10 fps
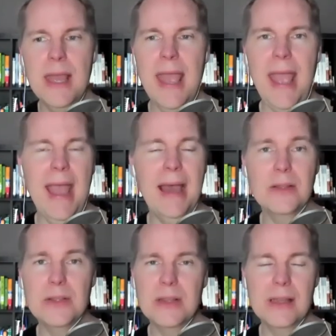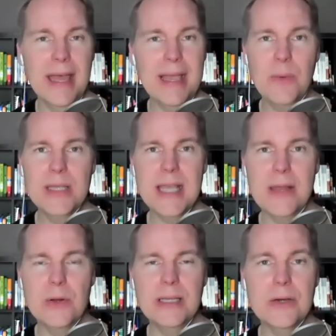And like we said
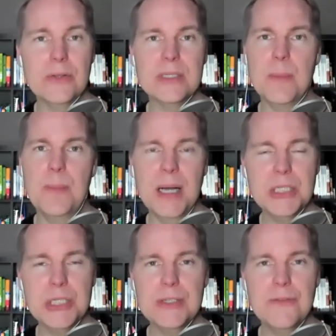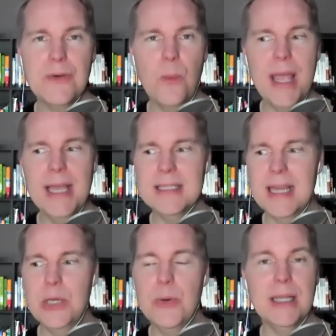earlier, there's a bunch of different ways
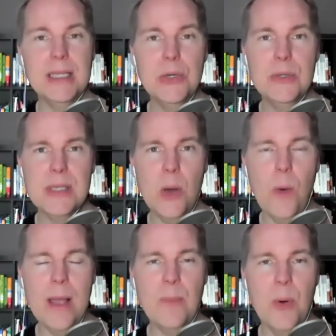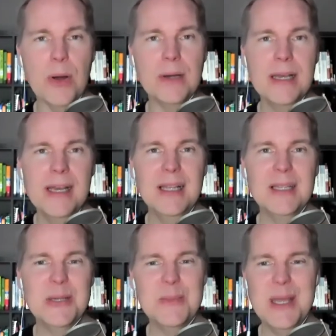that you can use a whiteboard
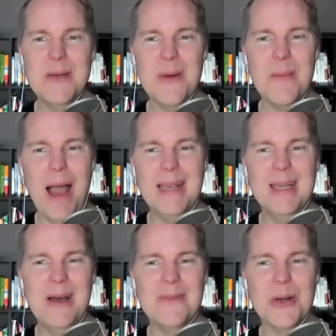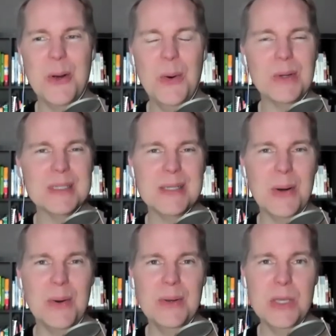to be reminded of your goals.
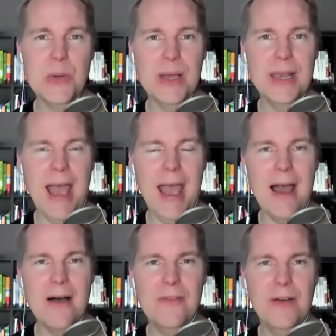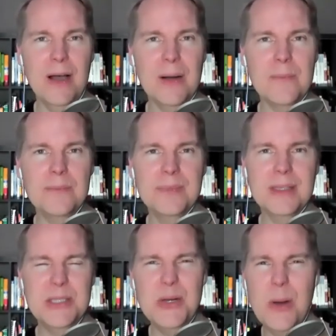So you can have,
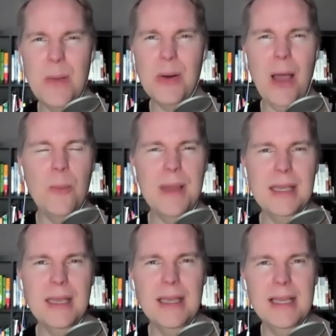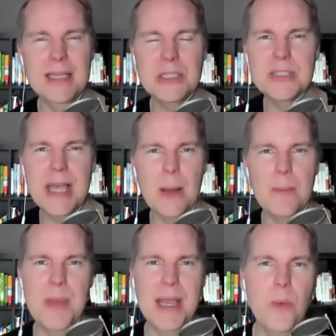do you know about how big, is yours like a
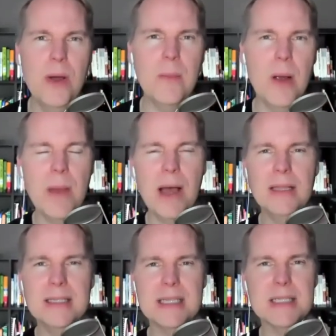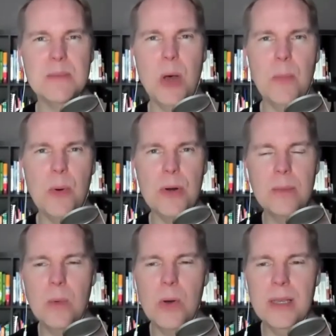big one, Marmel? Is it a small
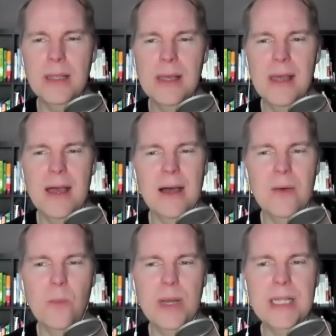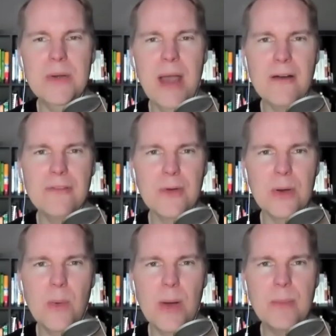portable one? What do you have
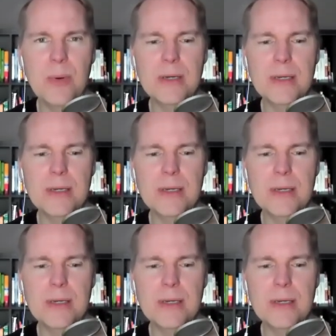for a whiteboard?